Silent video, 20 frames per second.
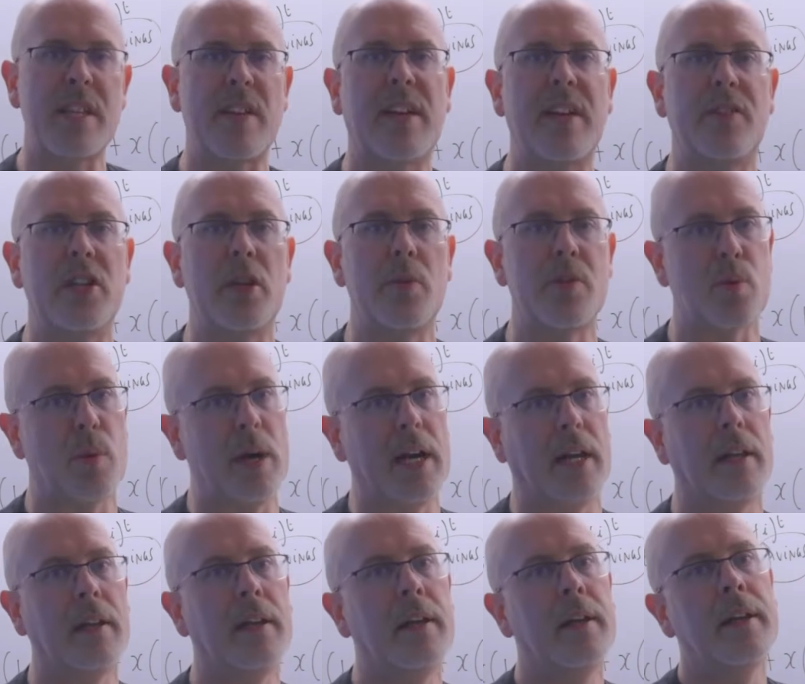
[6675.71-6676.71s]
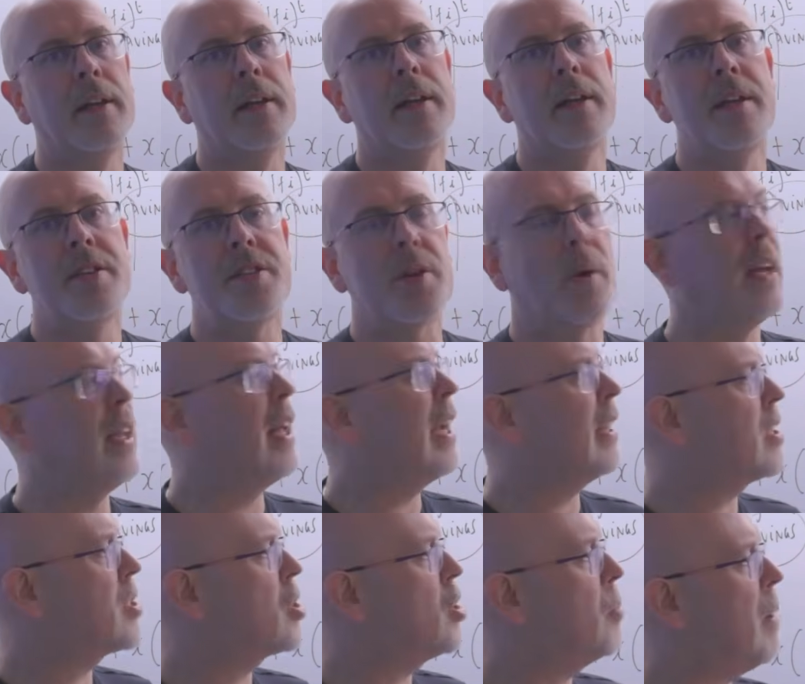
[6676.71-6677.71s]
ones I've given you as well. So I
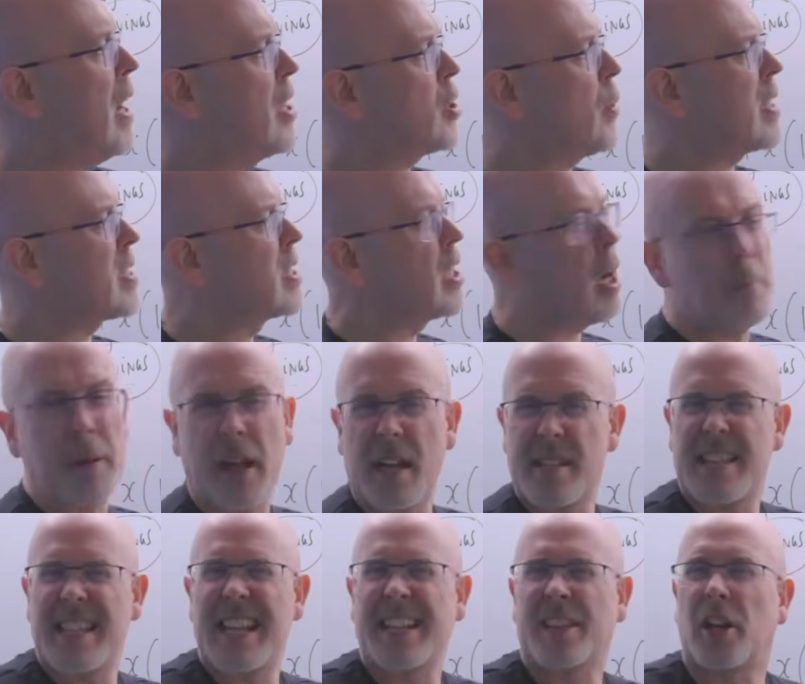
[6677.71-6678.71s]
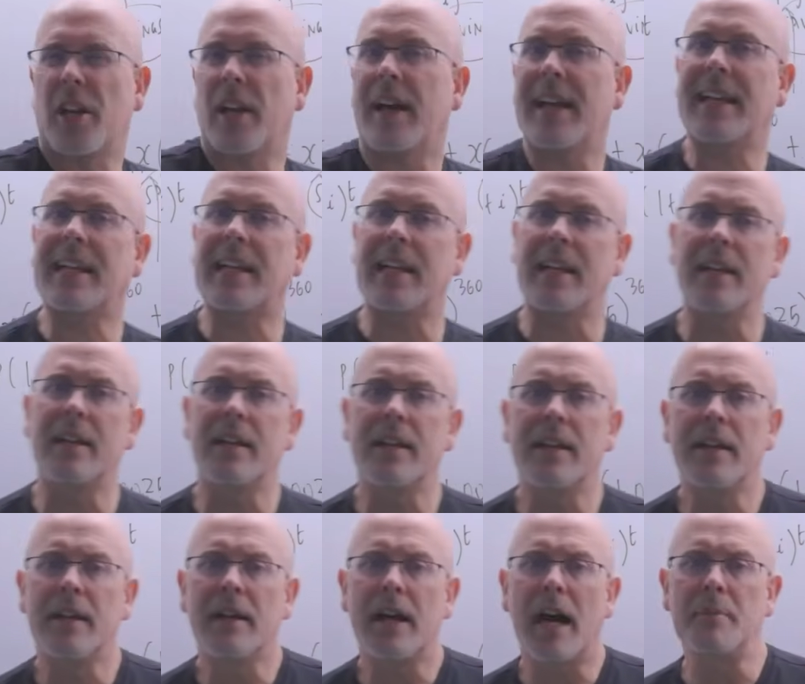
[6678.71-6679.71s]
like the two pension questions, not because I think they're
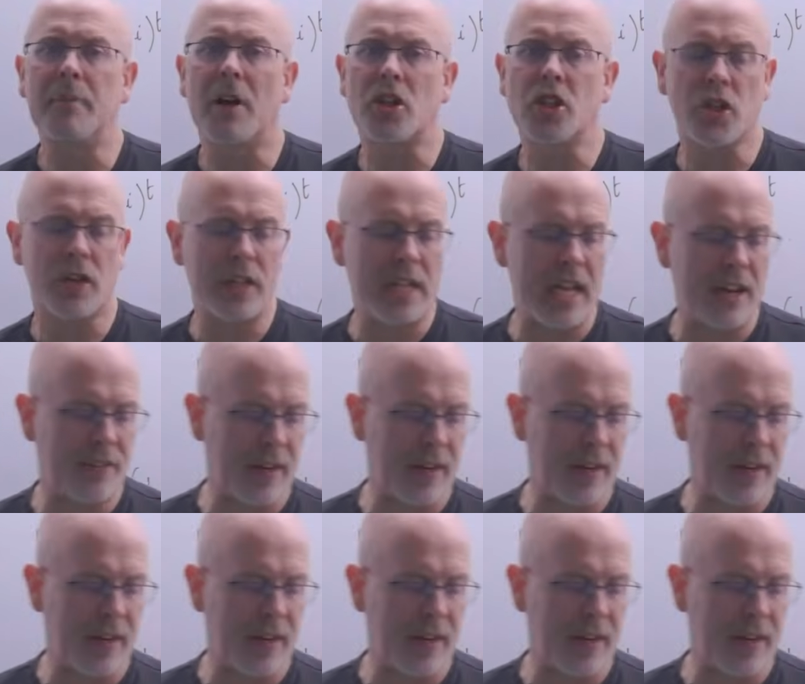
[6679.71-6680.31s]
likely. I'm not sure you'll